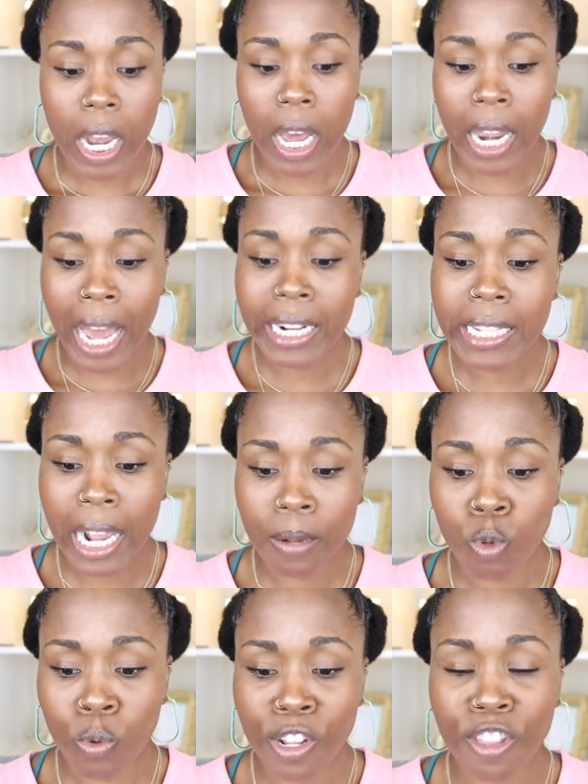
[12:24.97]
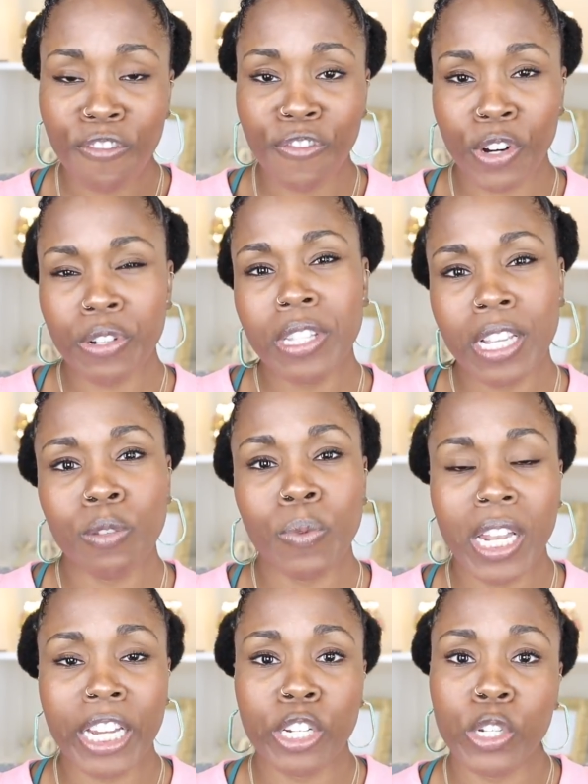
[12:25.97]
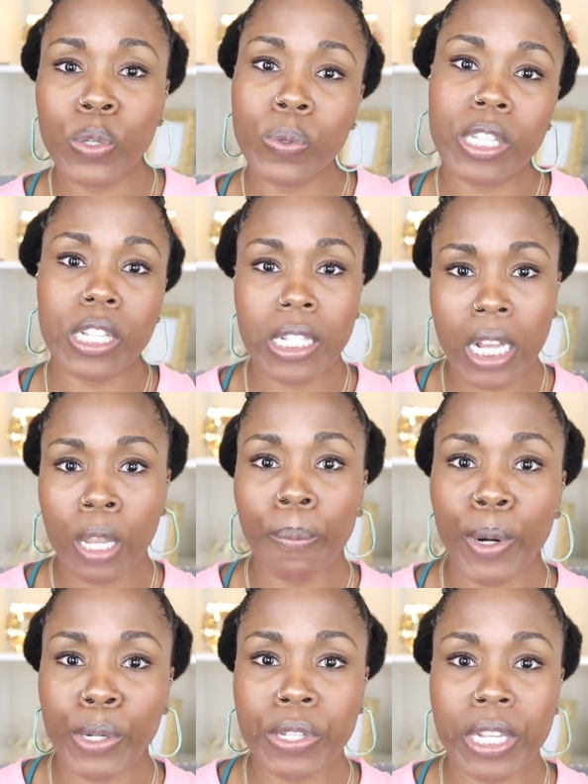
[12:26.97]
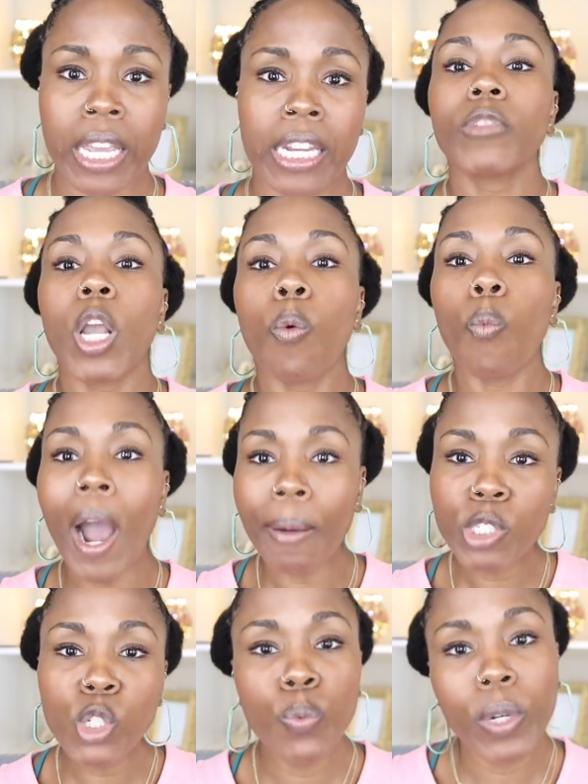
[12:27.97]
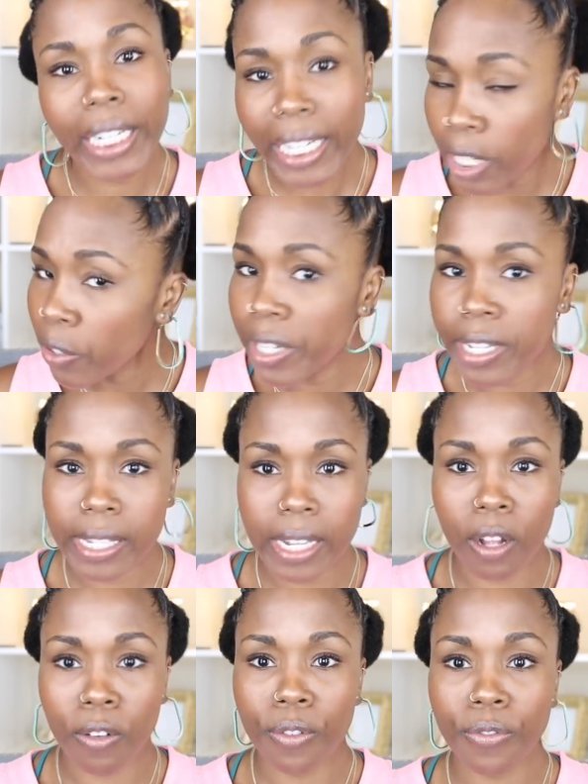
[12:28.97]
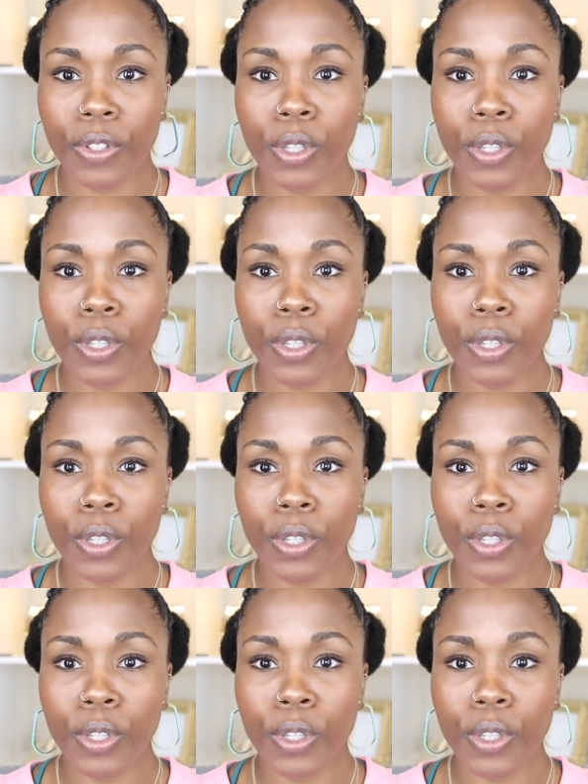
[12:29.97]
A lot of times one of the first things we like to do is to tell a person, why would you want to kill yourself?